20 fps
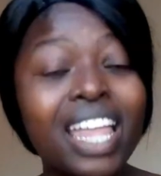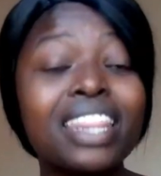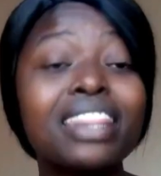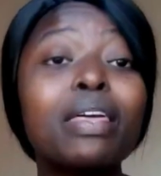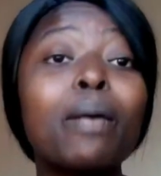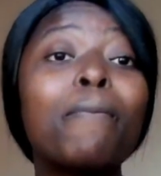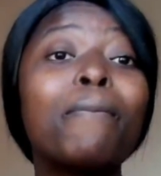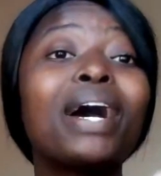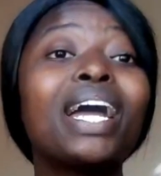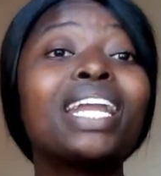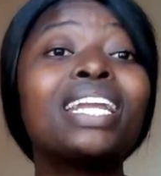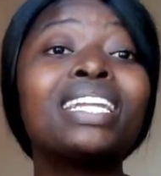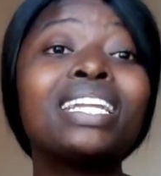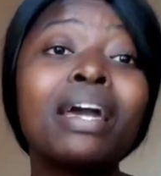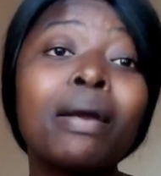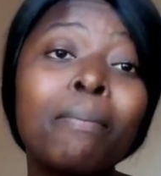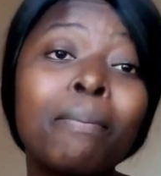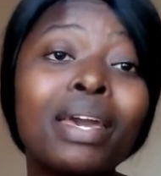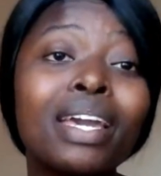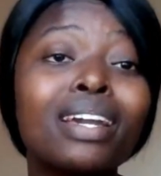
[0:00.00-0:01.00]
The
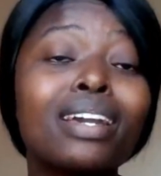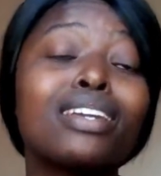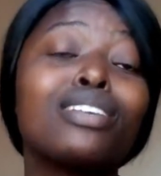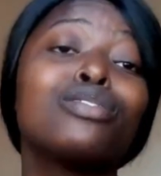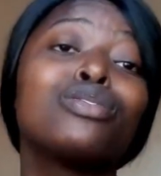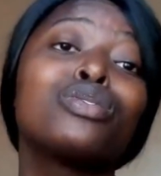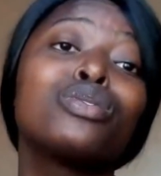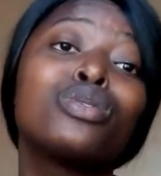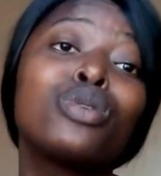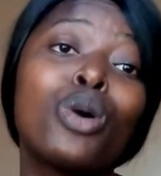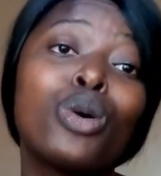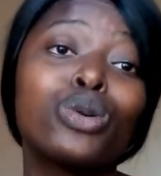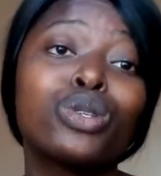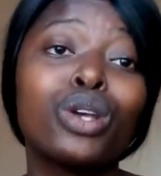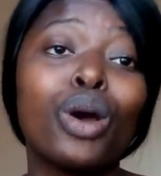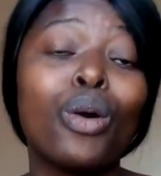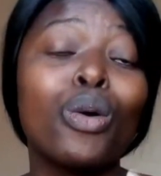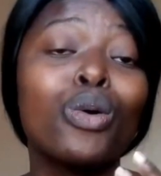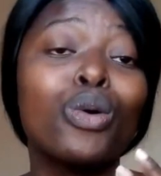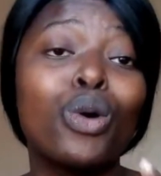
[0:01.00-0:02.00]
pandemic is
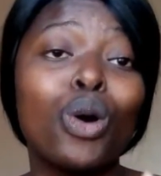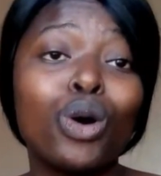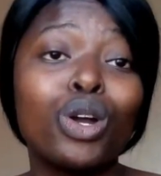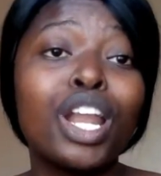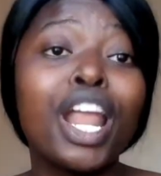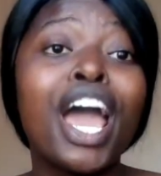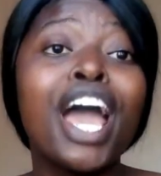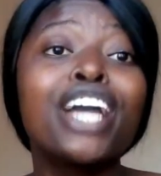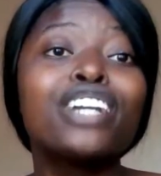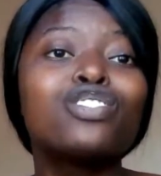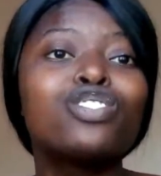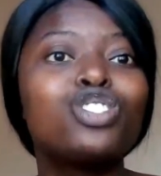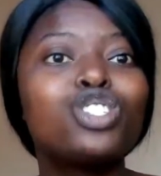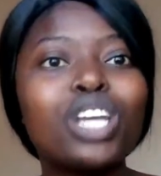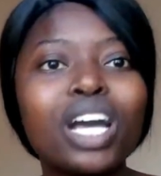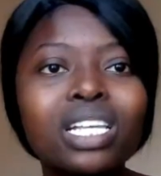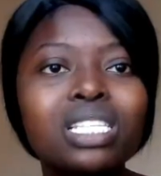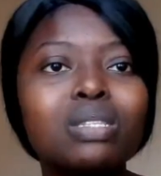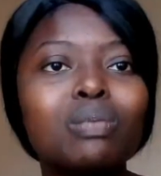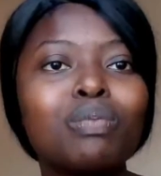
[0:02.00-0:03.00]
not gone.
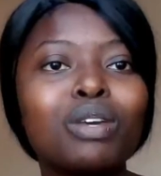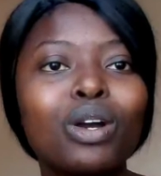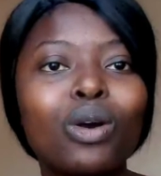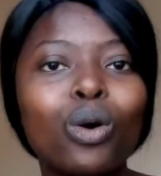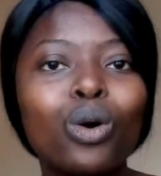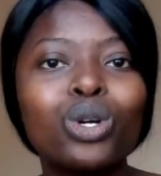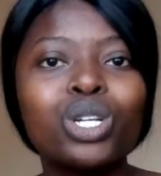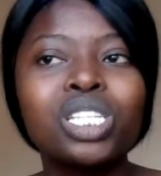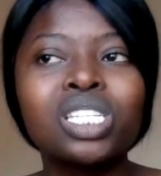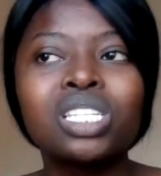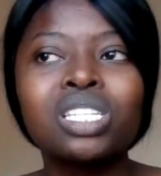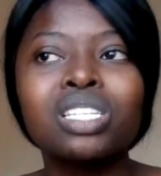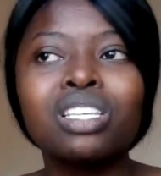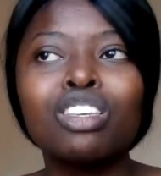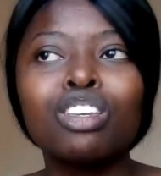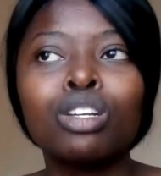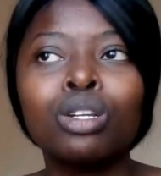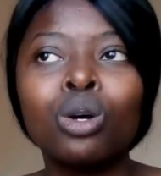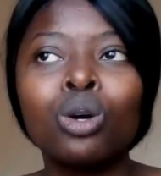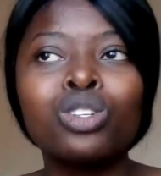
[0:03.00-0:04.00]
Just because
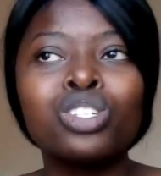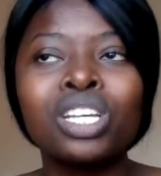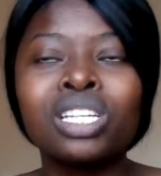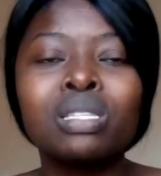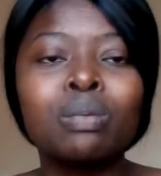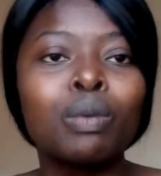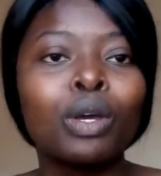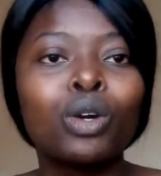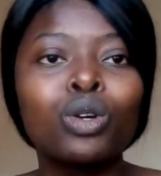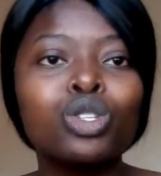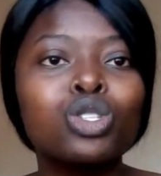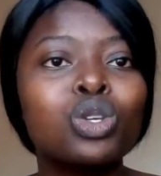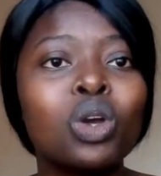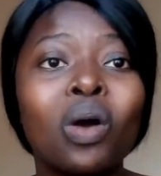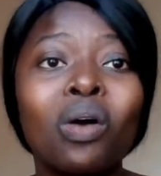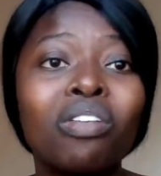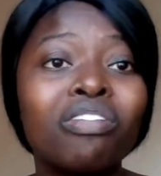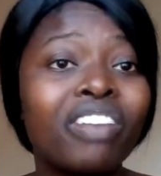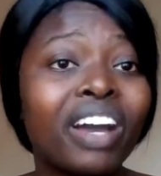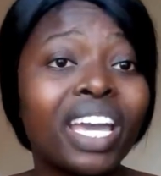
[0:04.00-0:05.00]

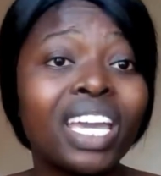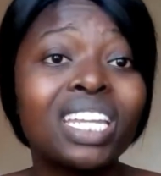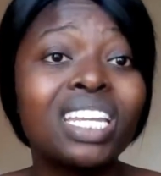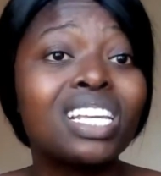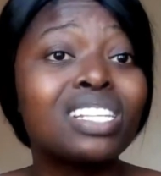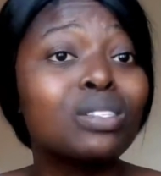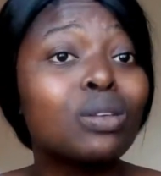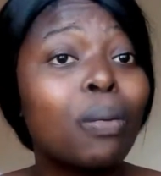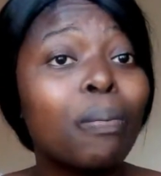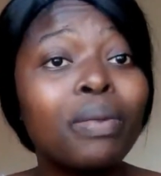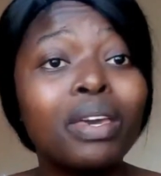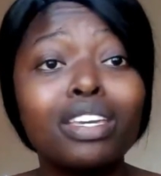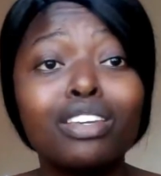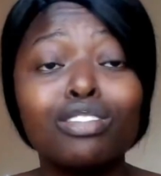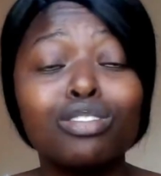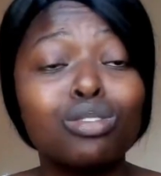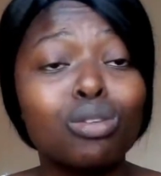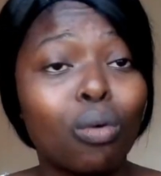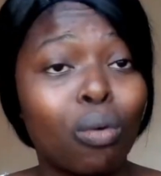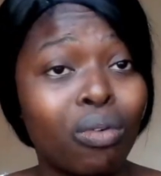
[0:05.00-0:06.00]
you're over, it does not
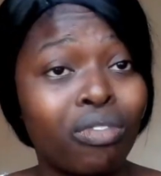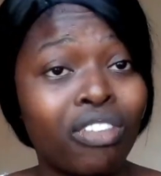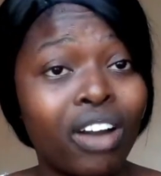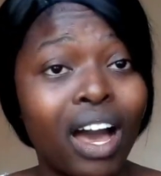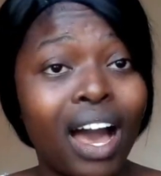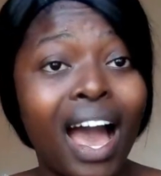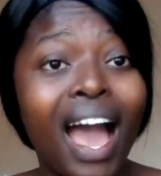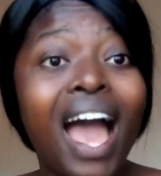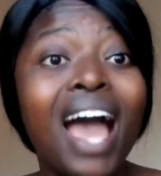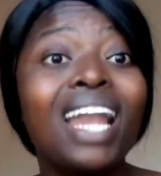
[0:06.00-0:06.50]
make it over.